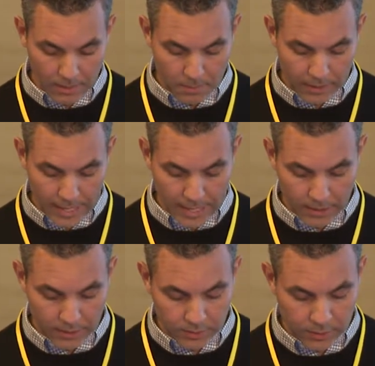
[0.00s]

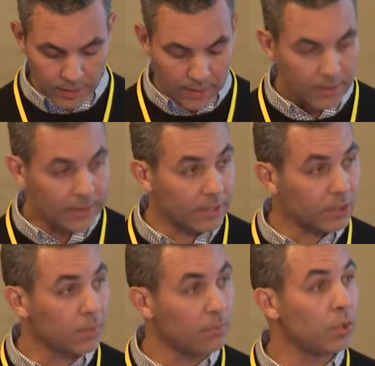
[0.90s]
mechanics
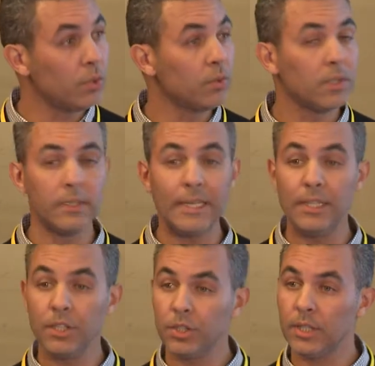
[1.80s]
that compute the
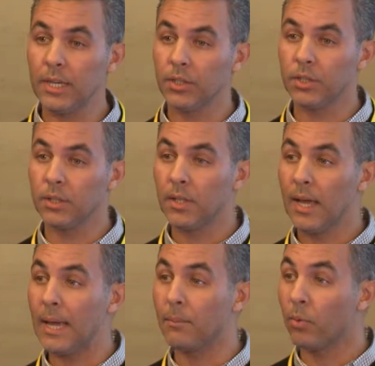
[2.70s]
initiation
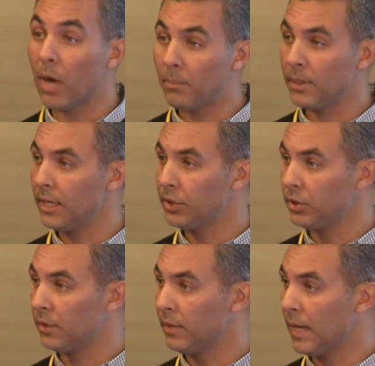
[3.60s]
and
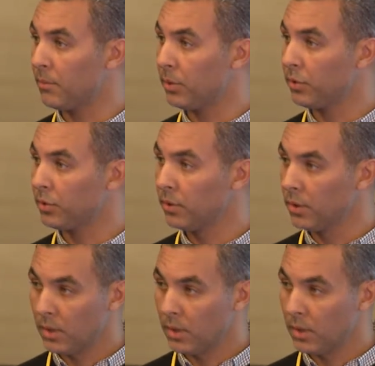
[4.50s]
propagation of damage